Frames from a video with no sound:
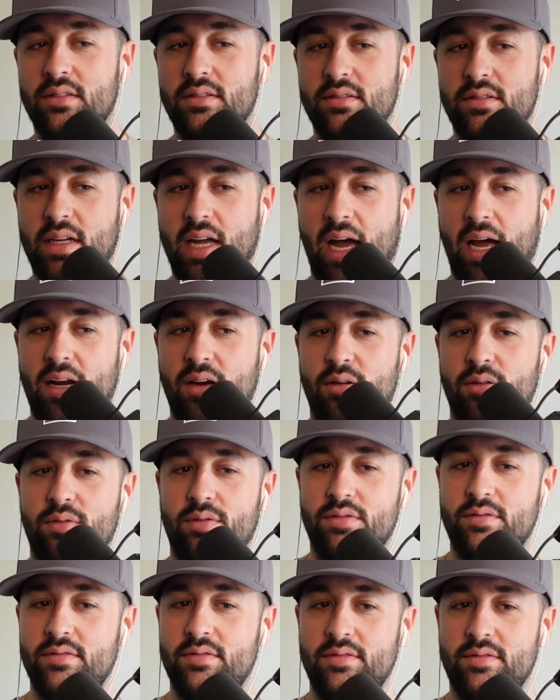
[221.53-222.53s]
kind of
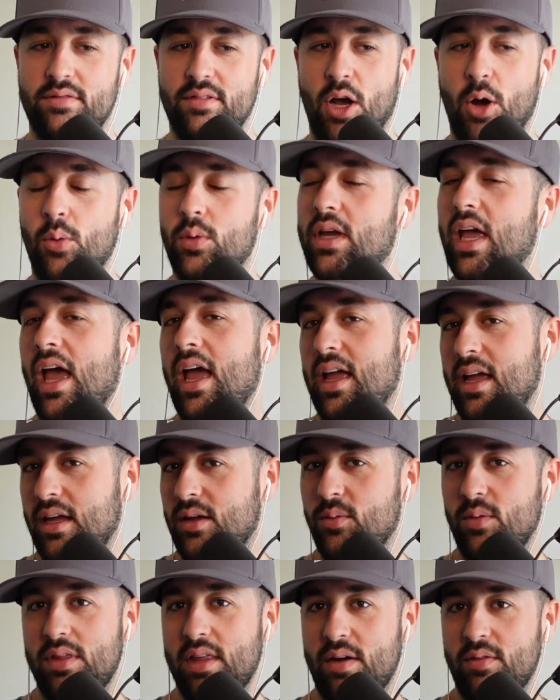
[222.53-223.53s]
okay
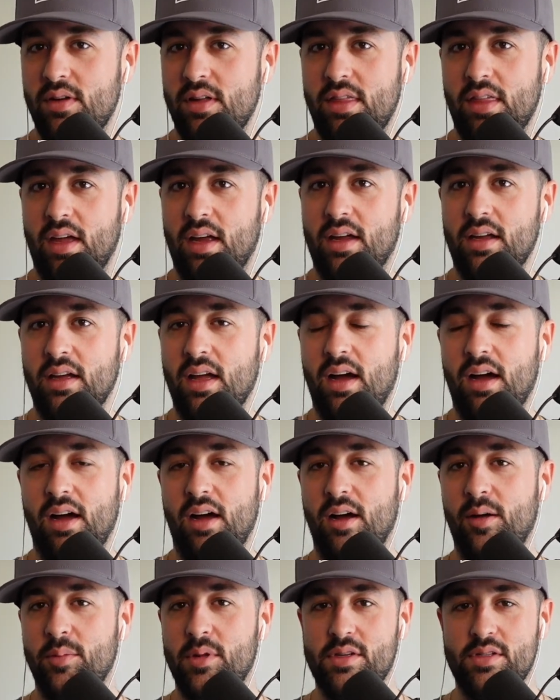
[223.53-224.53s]
with everything.
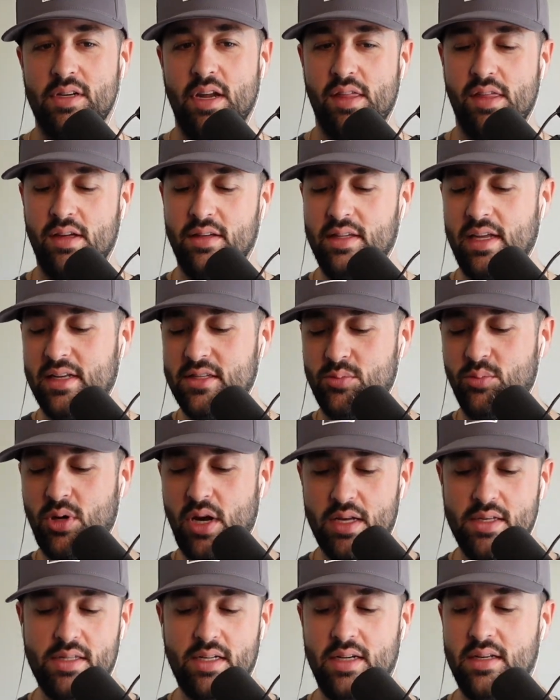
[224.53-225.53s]
There's nothing that's
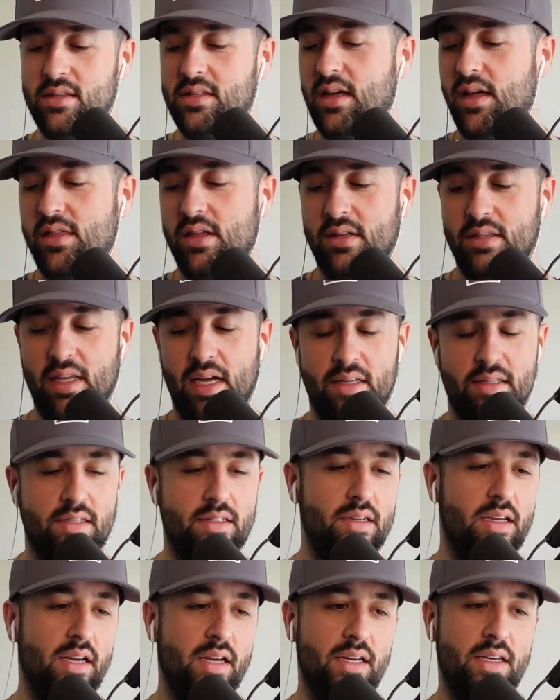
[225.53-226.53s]
pressing, nothing that's
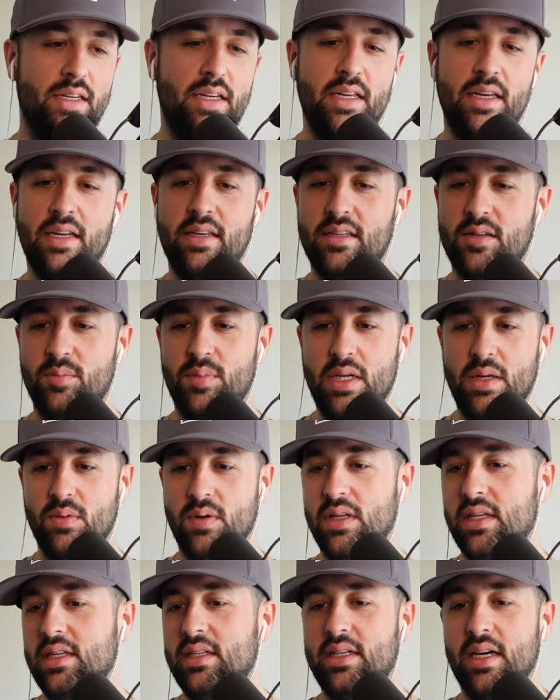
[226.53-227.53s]
needing to be
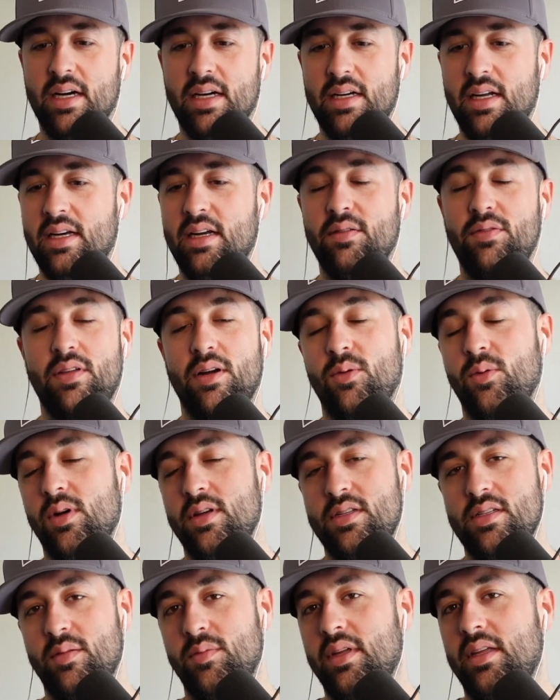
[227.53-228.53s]
really done. And if there was
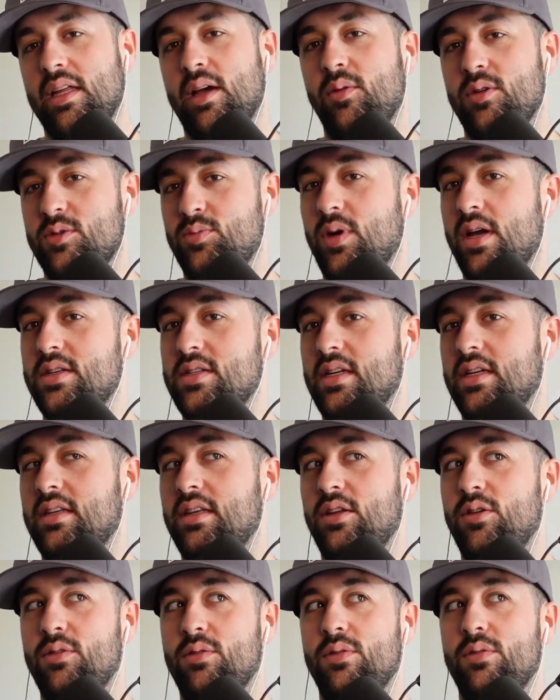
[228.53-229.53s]
something that was pressing,
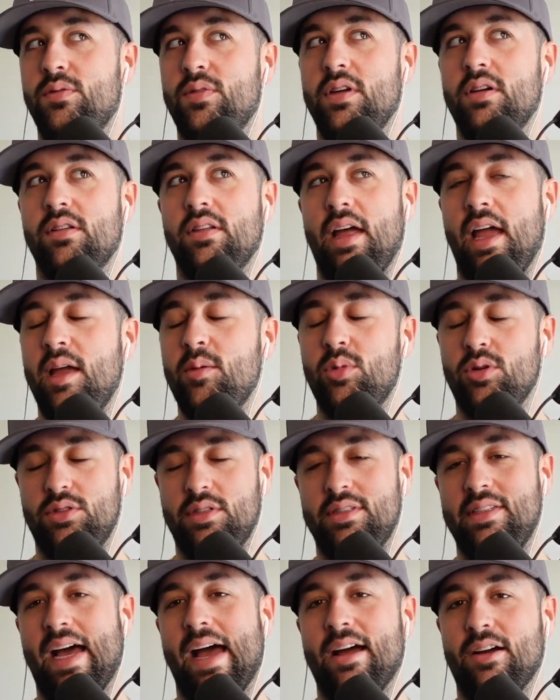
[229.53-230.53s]
you feel able to
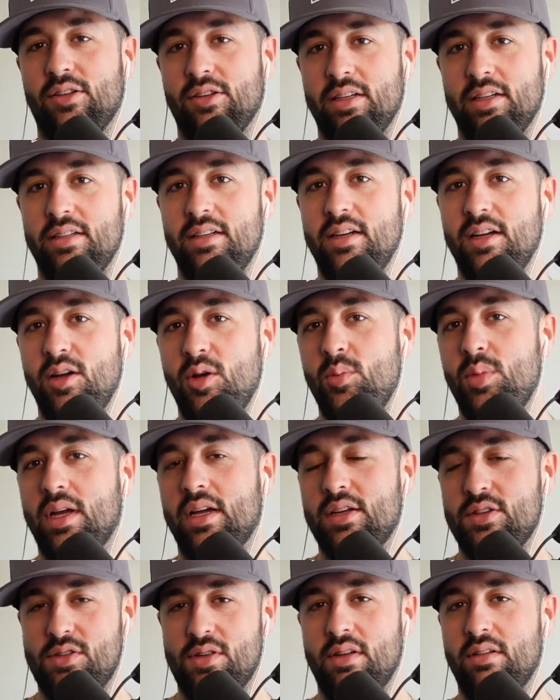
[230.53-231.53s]
tackle it
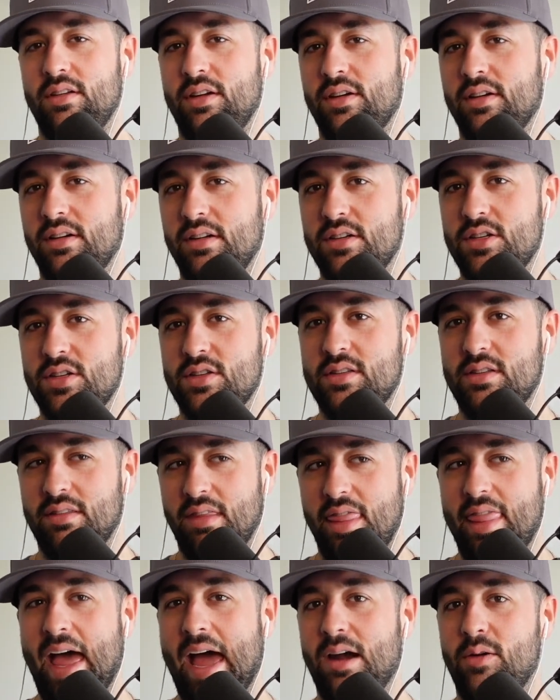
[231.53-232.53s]
because you're just
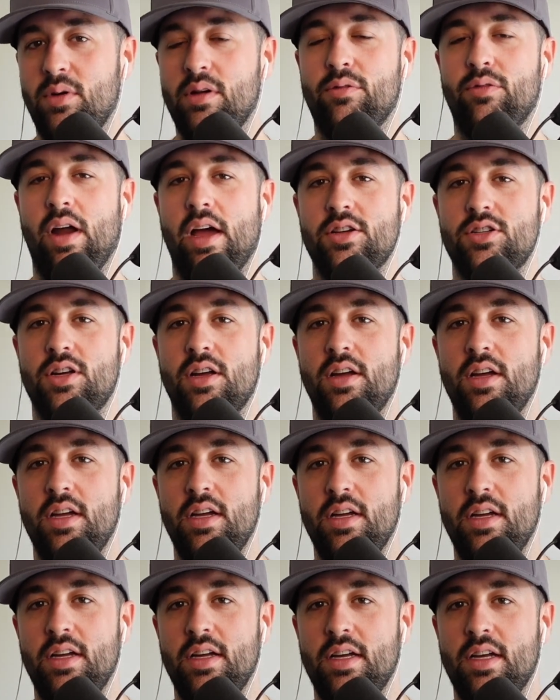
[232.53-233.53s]
that refreshed.
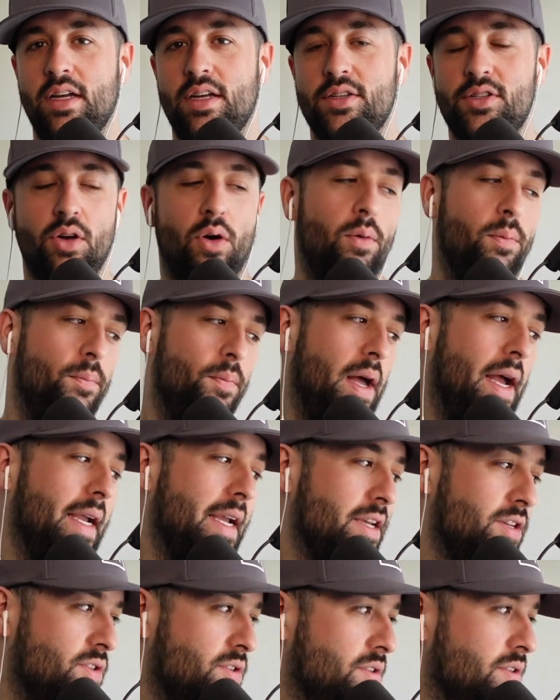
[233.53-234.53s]
So I
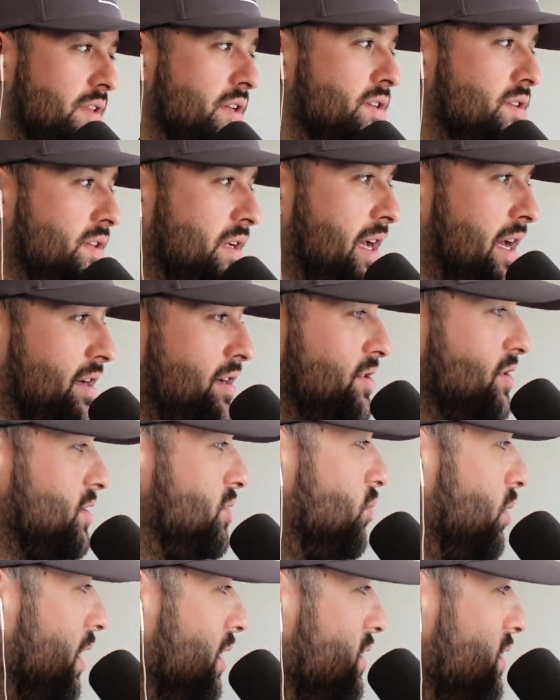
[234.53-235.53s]
guess this kind of just
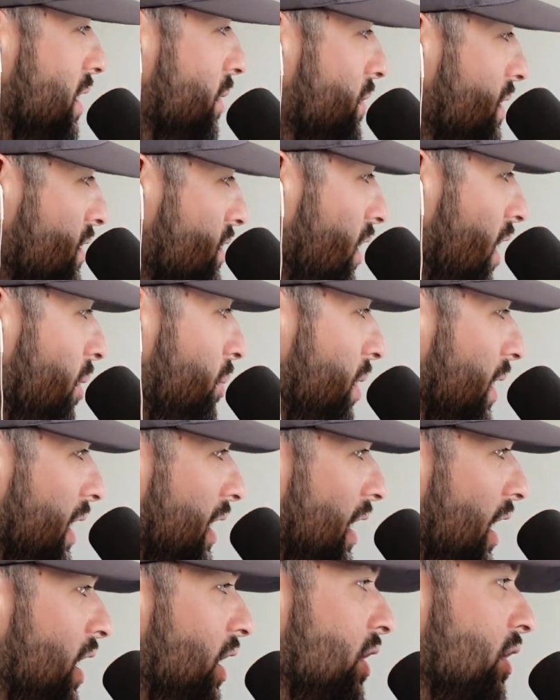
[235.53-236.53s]
brings up the topic
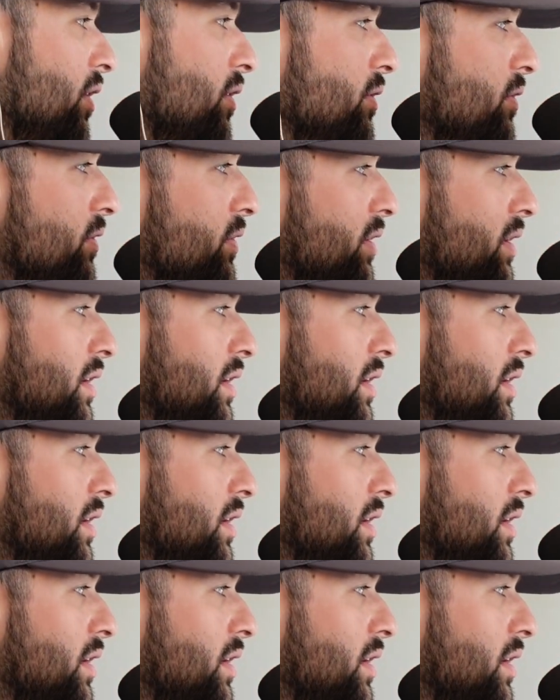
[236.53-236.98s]
of